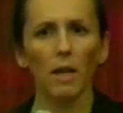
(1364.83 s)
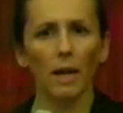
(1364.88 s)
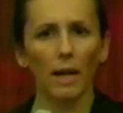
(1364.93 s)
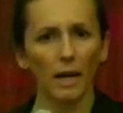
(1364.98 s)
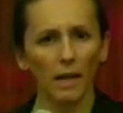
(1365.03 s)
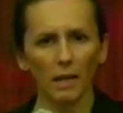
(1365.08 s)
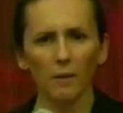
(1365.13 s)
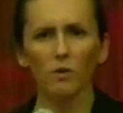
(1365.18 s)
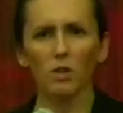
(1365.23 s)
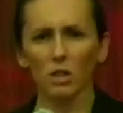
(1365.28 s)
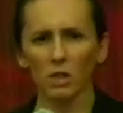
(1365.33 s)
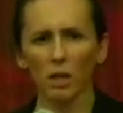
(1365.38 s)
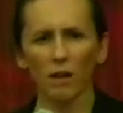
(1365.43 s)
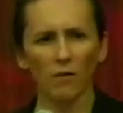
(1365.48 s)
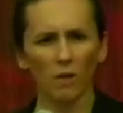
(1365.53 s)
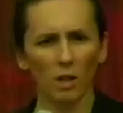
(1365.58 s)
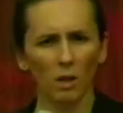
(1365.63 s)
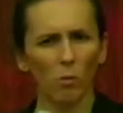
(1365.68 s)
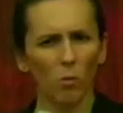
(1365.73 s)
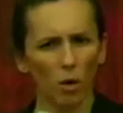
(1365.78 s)
and even
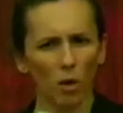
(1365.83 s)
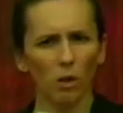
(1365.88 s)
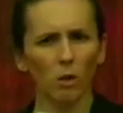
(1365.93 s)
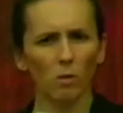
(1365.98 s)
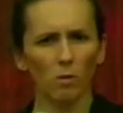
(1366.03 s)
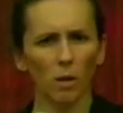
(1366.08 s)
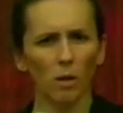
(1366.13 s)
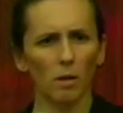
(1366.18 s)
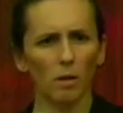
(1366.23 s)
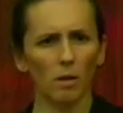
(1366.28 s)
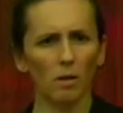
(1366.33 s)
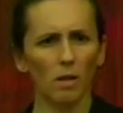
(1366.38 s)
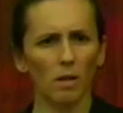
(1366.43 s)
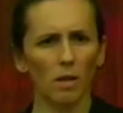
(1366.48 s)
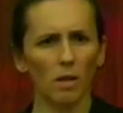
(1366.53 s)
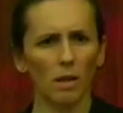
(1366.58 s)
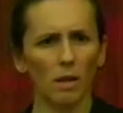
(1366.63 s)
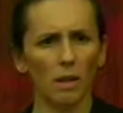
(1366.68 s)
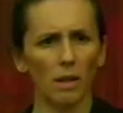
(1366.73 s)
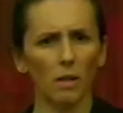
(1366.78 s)
stuff like water and
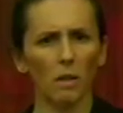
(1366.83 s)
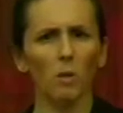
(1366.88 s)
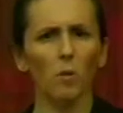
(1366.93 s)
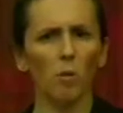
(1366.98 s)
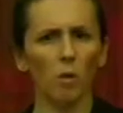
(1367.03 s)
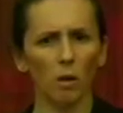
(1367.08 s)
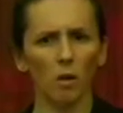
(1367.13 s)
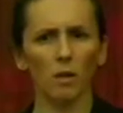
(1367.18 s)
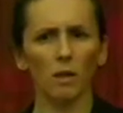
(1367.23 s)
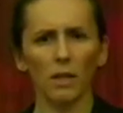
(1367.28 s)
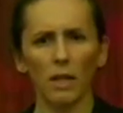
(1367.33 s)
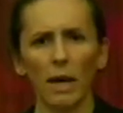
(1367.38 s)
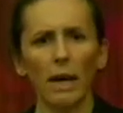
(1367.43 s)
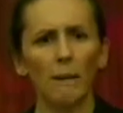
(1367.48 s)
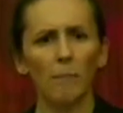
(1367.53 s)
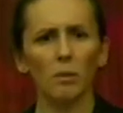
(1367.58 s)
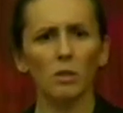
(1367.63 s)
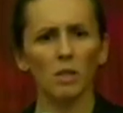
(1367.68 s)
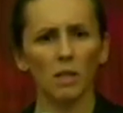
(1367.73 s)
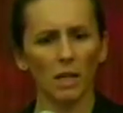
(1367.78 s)
air quality, it
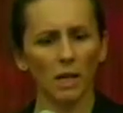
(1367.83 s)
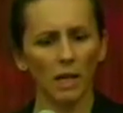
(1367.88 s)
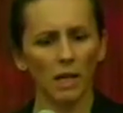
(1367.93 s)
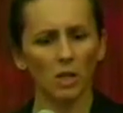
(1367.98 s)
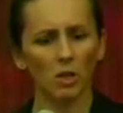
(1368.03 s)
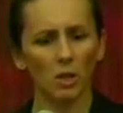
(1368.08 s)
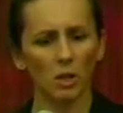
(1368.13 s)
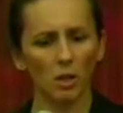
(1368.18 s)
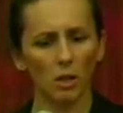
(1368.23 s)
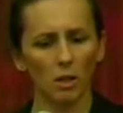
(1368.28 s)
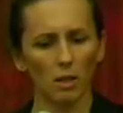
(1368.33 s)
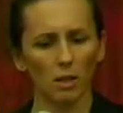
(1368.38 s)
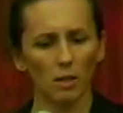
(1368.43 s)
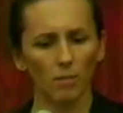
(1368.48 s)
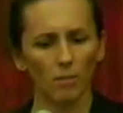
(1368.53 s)
happens occasionally.